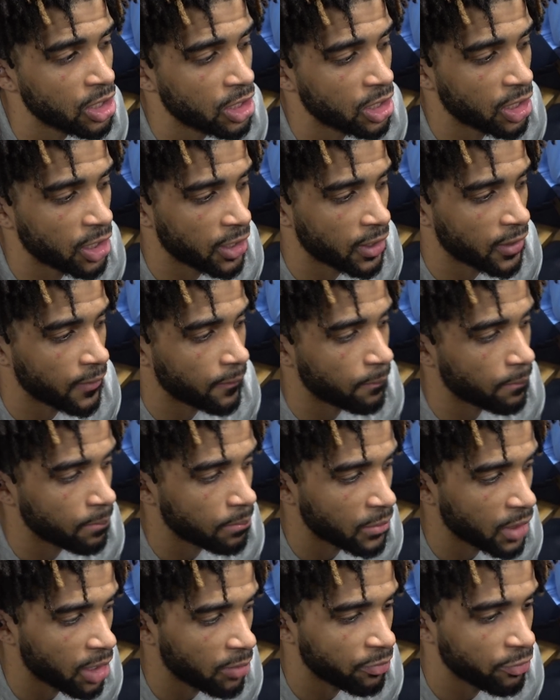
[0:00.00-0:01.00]

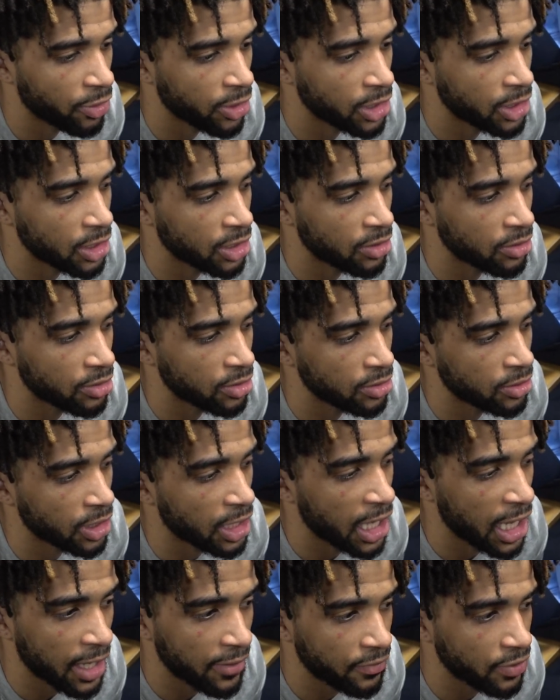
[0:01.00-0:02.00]
I'm really
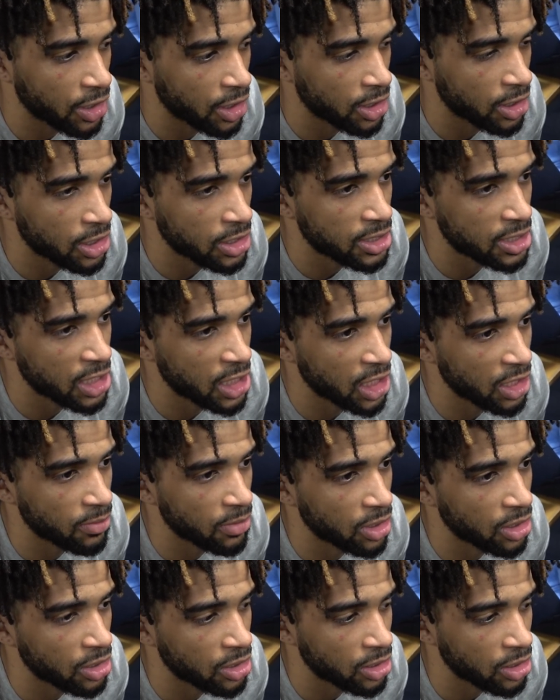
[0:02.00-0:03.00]
confident in this team,
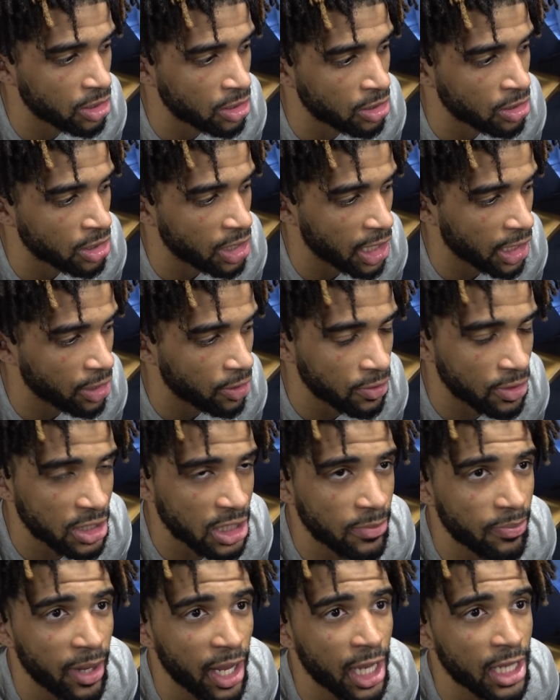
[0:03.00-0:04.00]
and I can only
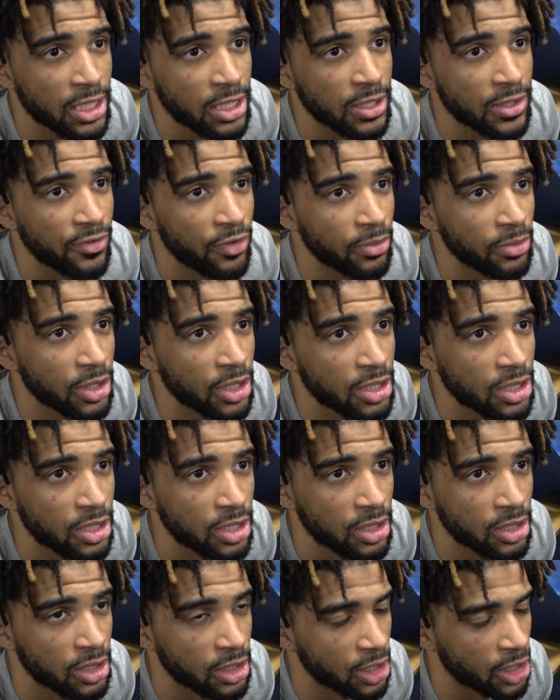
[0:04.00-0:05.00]
see positives from
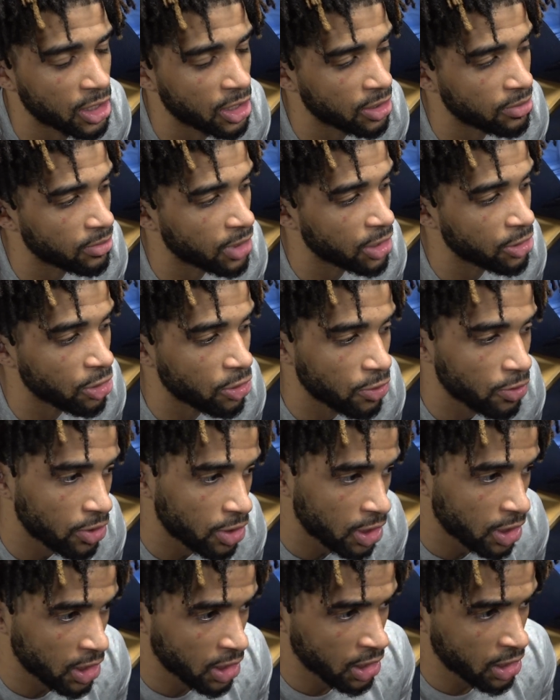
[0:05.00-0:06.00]
this. I know,
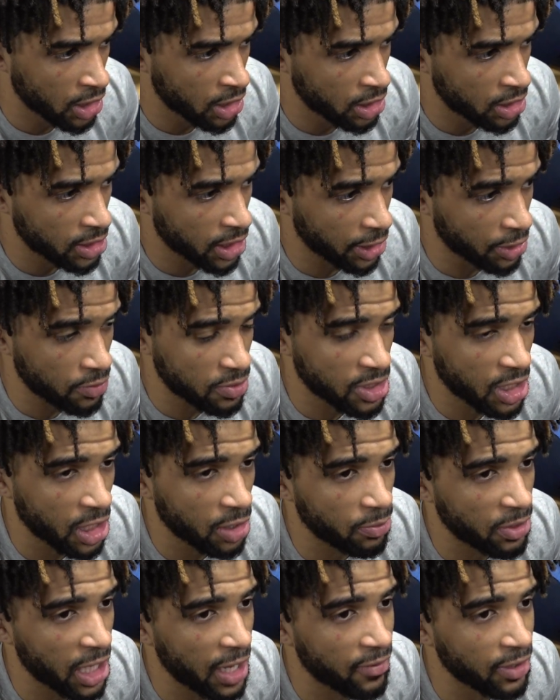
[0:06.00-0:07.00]
like you
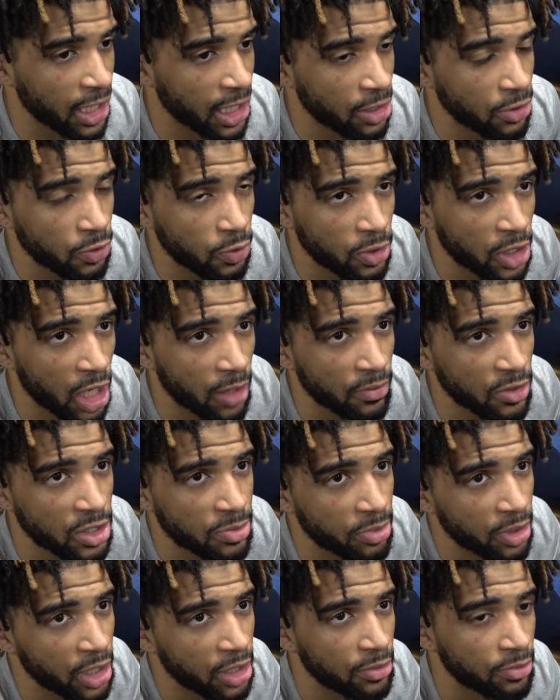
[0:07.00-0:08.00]
said, we have a lot of newcomers,
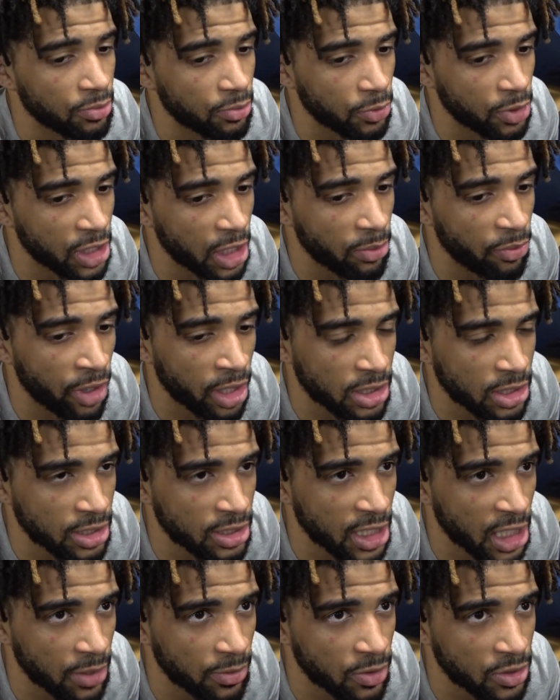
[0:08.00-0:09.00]
but what they bring to the
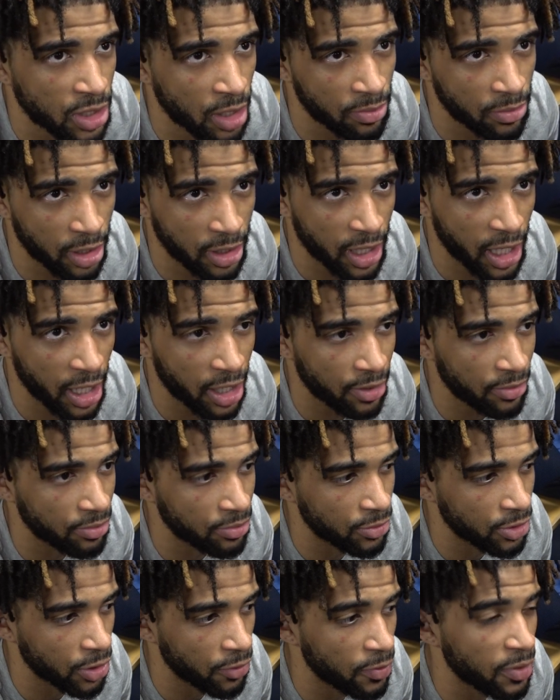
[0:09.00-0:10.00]
table is something that
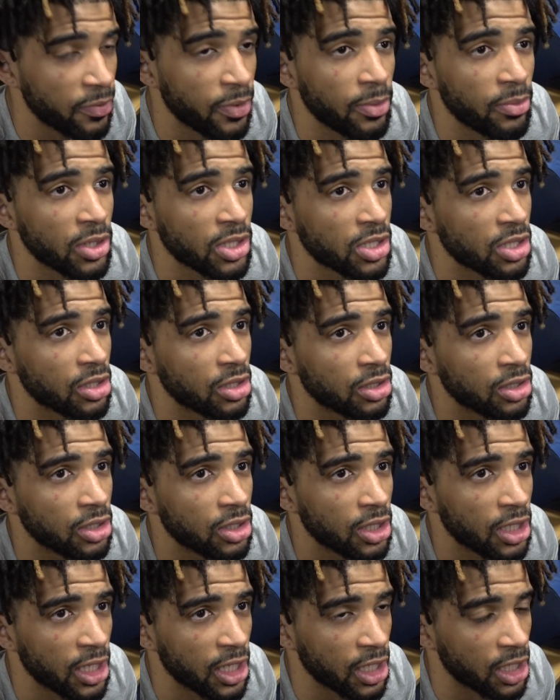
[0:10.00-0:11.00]
we've been missing.
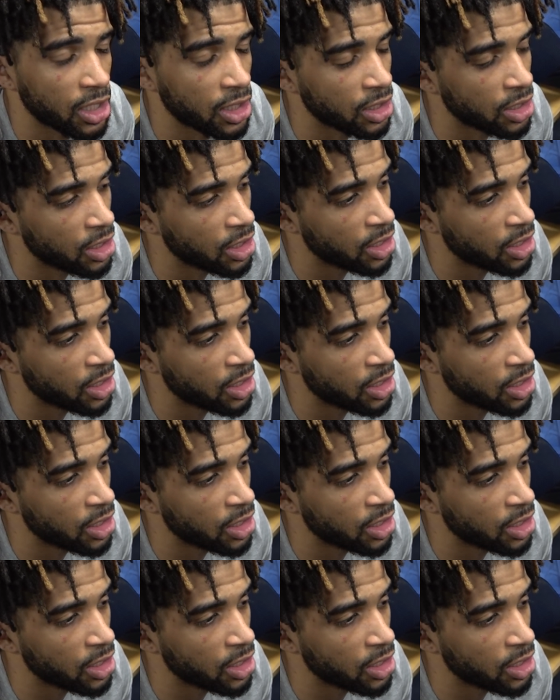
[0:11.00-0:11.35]
And